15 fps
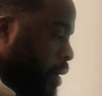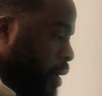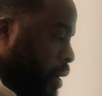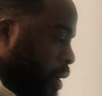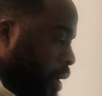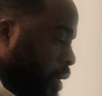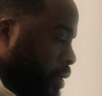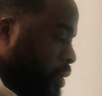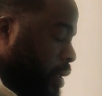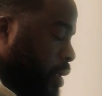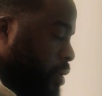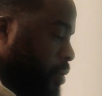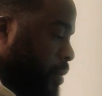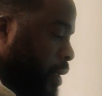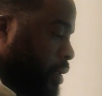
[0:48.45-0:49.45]
and I say
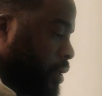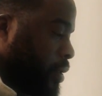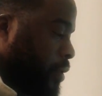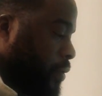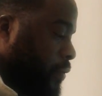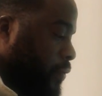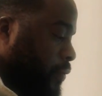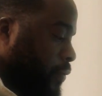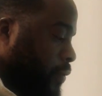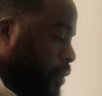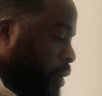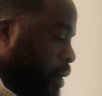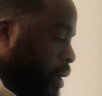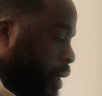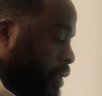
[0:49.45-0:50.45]
to myself,
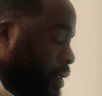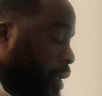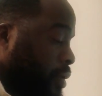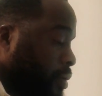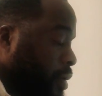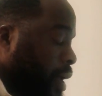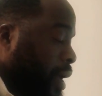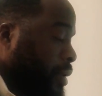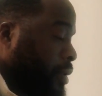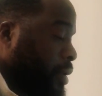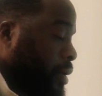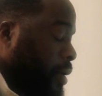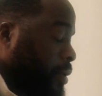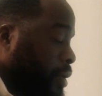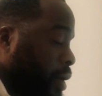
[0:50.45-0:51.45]
I
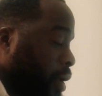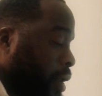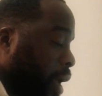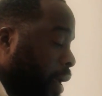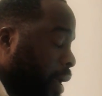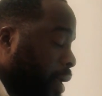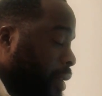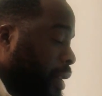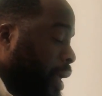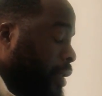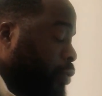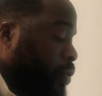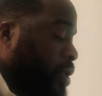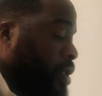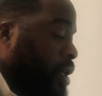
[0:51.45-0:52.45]
get
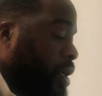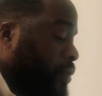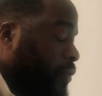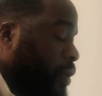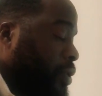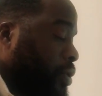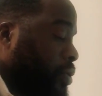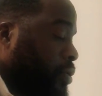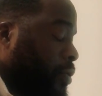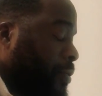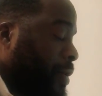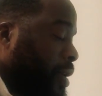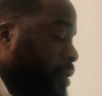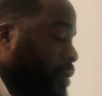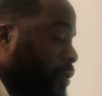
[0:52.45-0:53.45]
that 20 years version
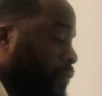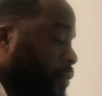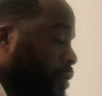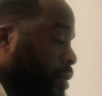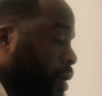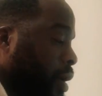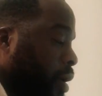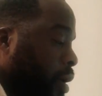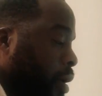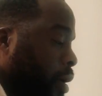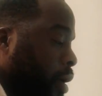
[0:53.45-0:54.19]
of myself to say,